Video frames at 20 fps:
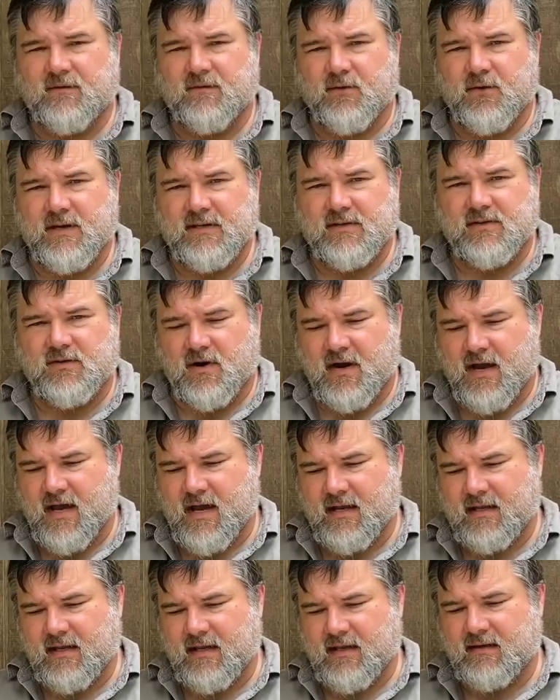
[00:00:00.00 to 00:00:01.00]

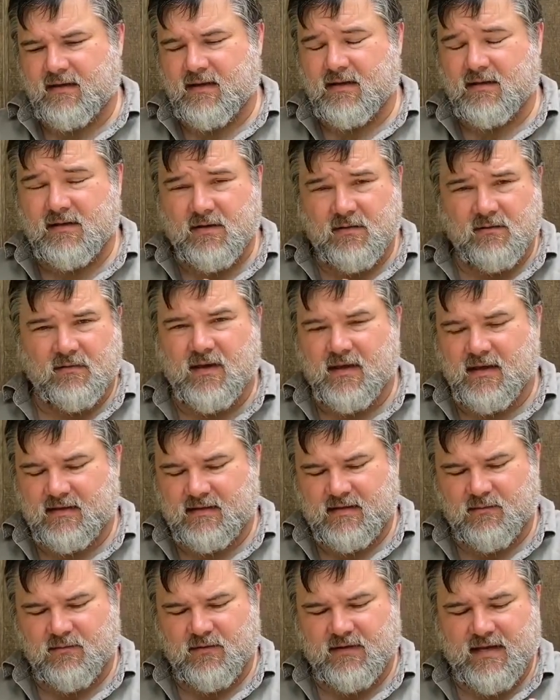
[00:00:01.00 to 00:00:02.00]
freeze-dried, it does 2
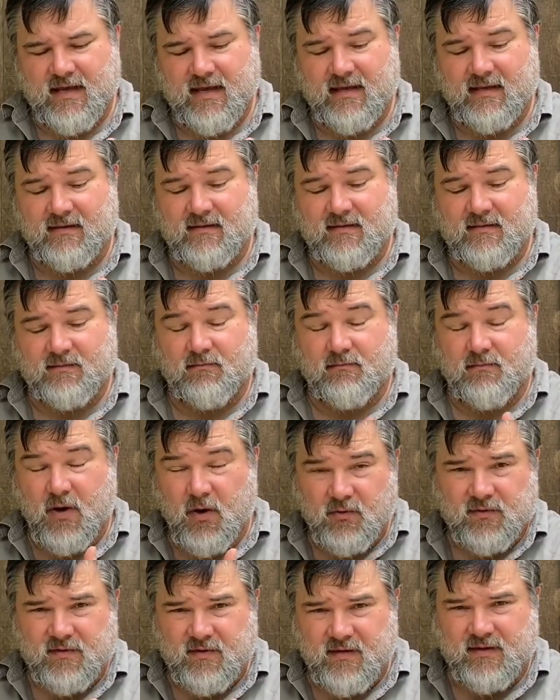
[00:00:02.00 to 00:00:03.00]
things. It retains
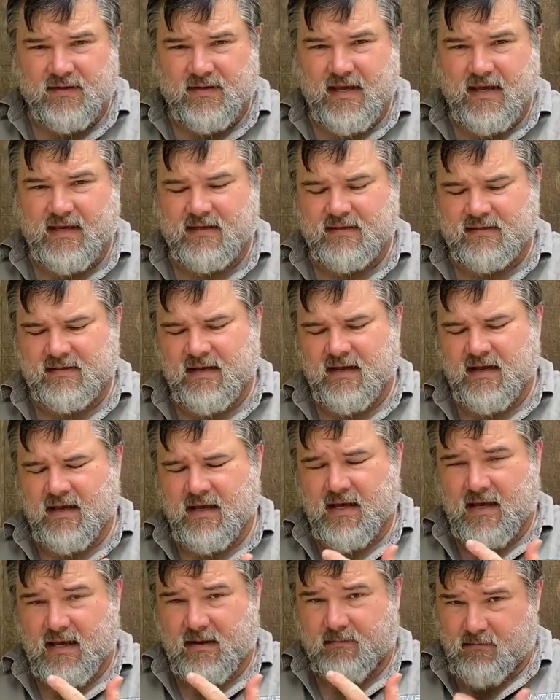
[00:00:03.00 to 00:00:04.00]
most of the taste
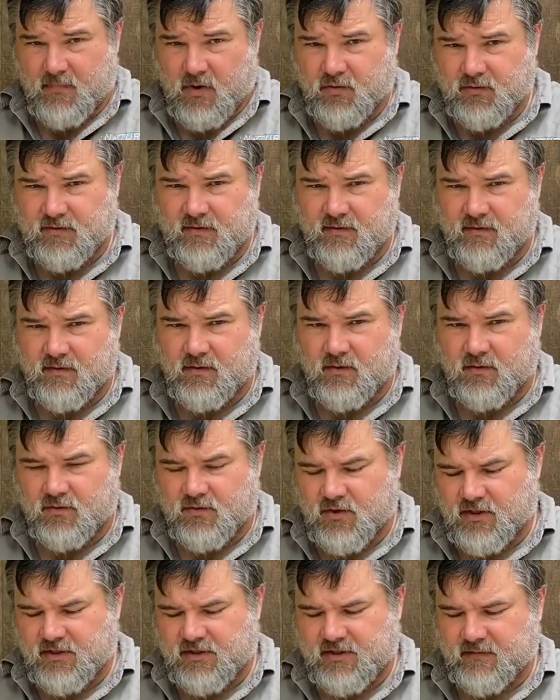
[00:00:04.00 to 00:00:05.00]
and most of the
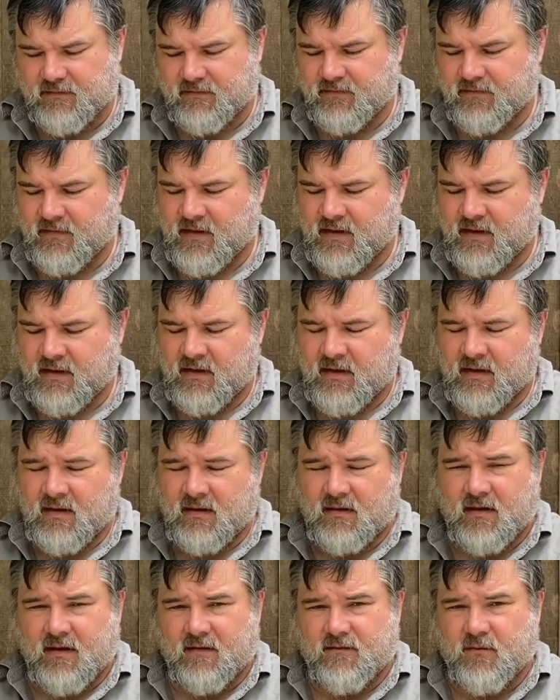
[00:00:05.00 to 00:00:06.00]
nutrition.
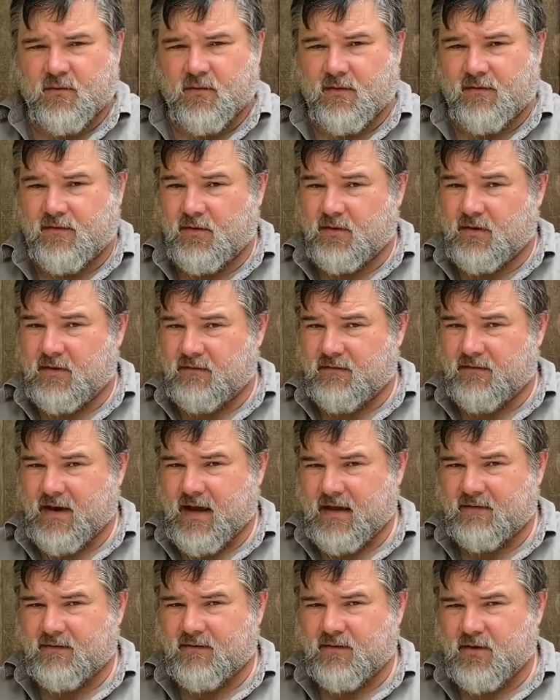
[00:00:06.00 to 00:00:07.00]
Therefore, if you can
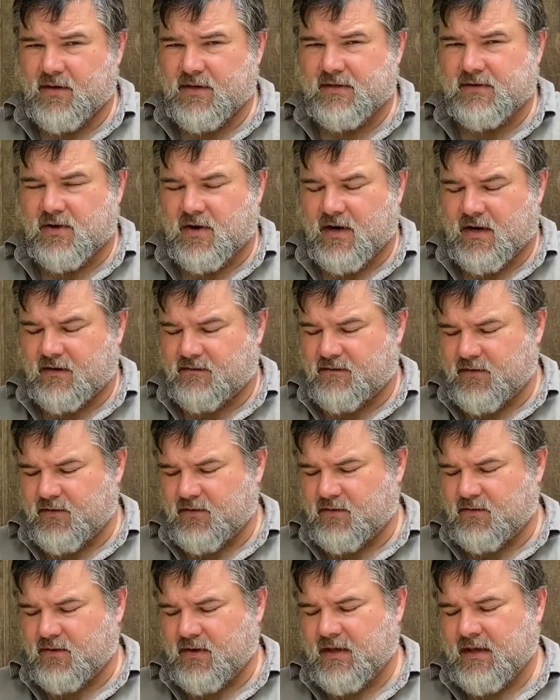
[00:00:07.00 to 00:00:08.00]
find freeze-dried
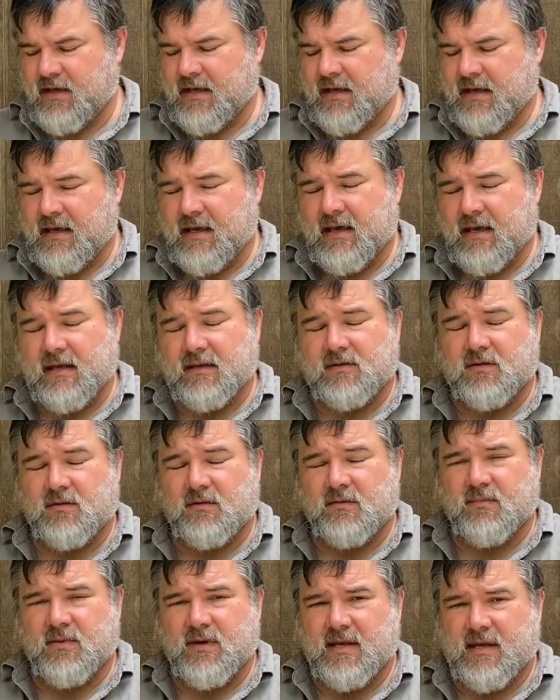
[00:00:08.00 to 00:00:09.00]
food, it's going
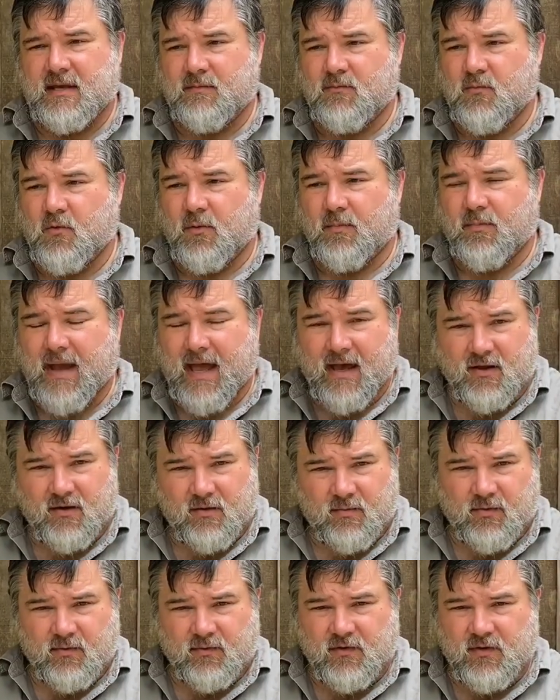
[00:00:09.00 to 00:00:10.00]
to be more
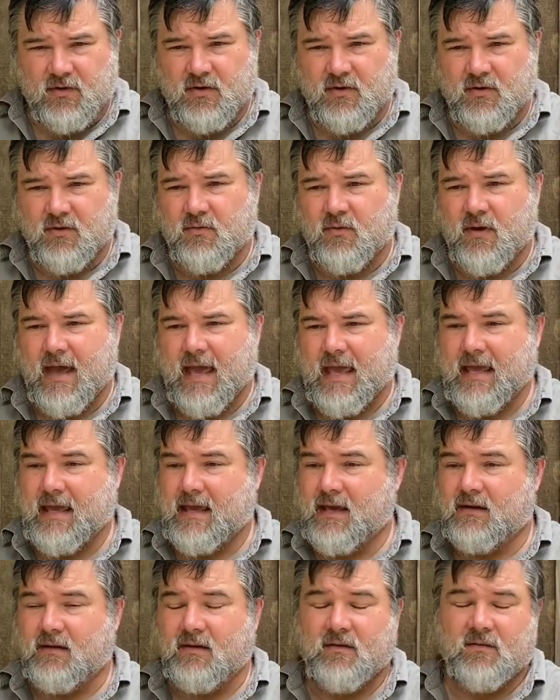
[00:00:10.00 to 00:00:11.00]
palatable to you,
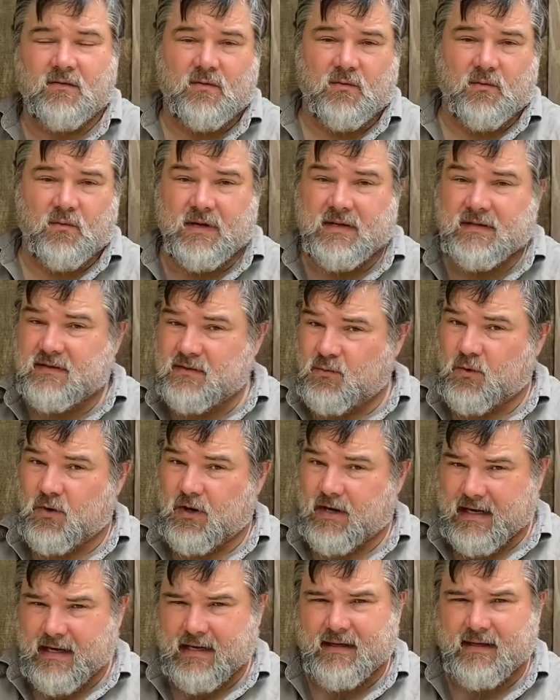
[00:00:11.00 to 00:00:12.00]
and the reason we're
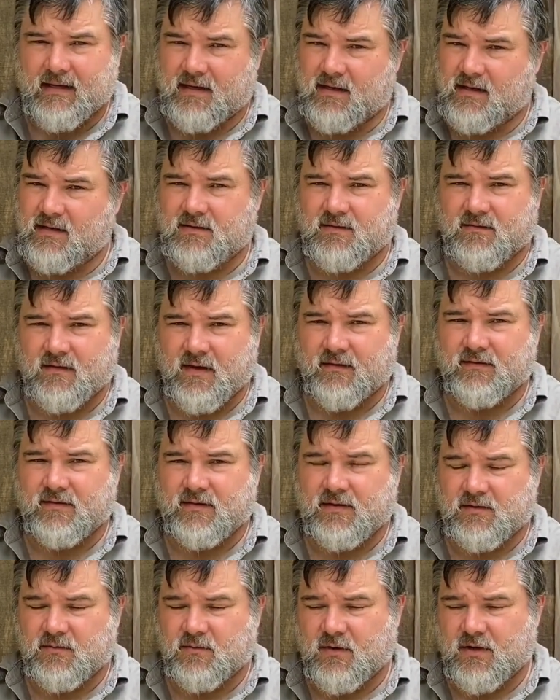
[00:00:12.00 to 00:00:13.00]
eating in a survival
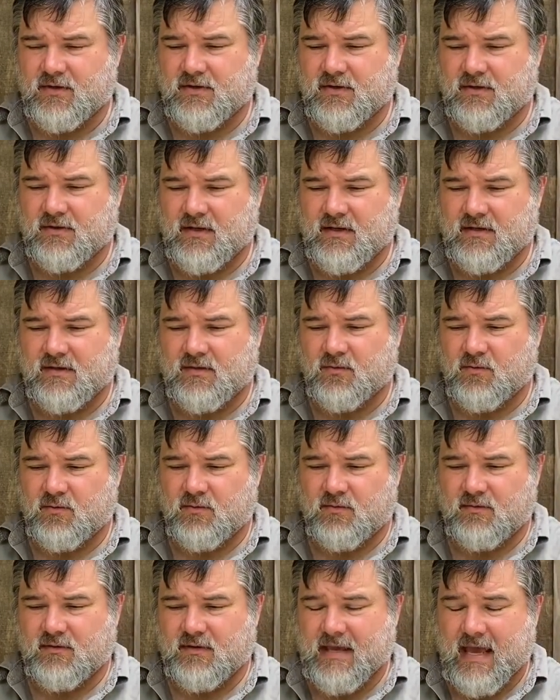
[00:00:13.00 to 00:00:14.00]
situation is to
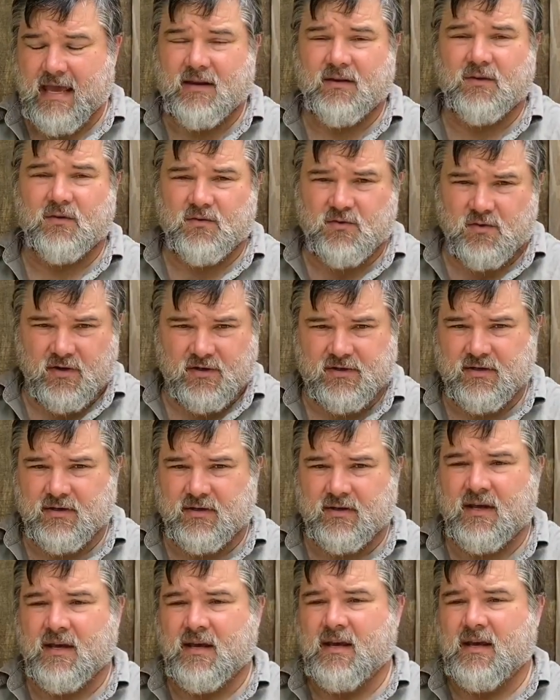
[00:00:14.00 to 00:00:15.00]
gain
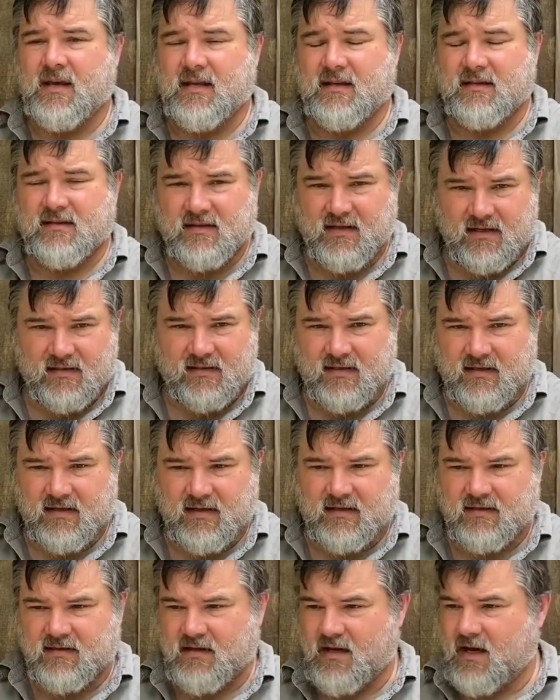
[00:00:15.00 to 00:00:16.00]
nutrition and
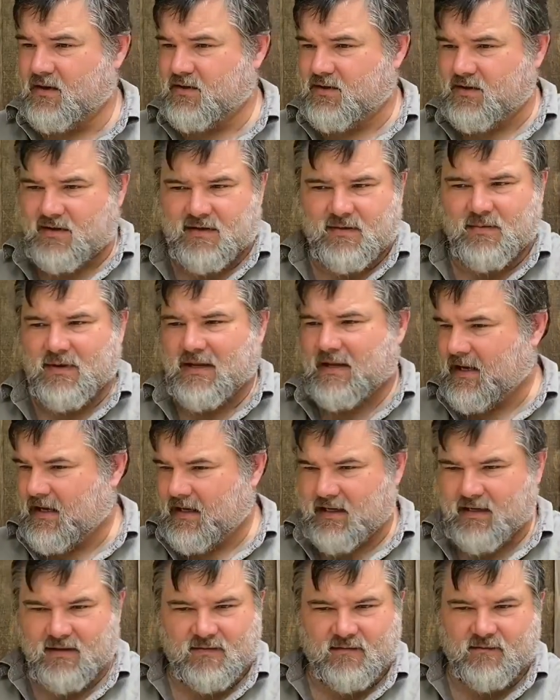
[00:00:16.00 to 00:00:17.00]
sustenance, not just to be
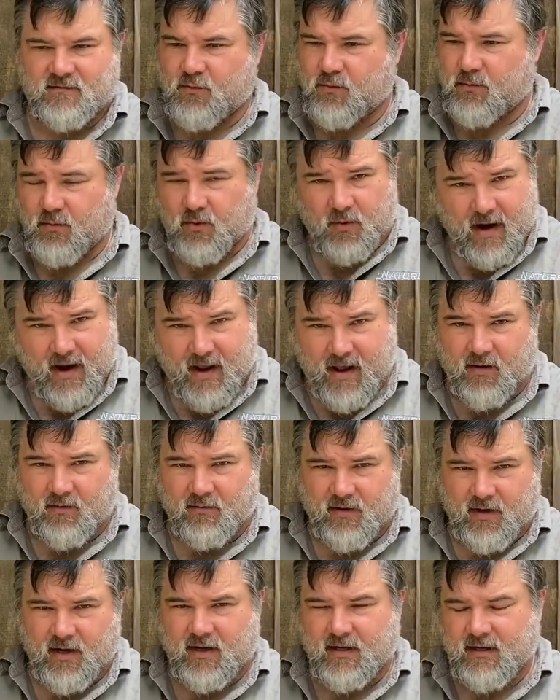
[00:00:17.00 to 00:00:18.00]
eating for morale,
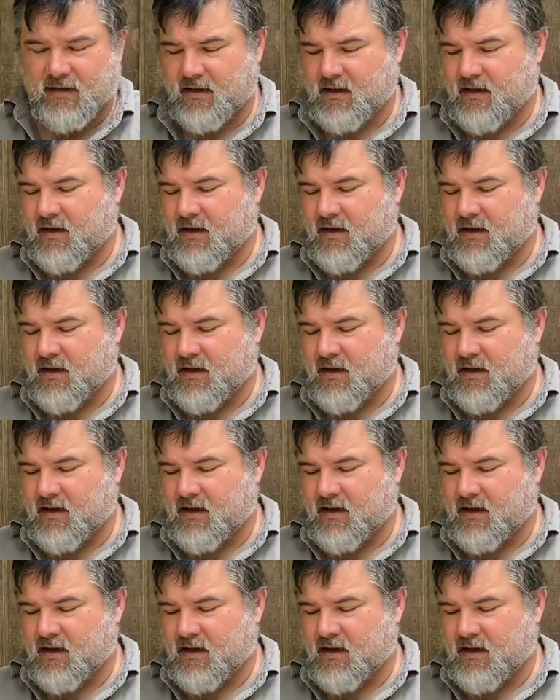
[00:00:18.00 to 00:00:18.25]
right?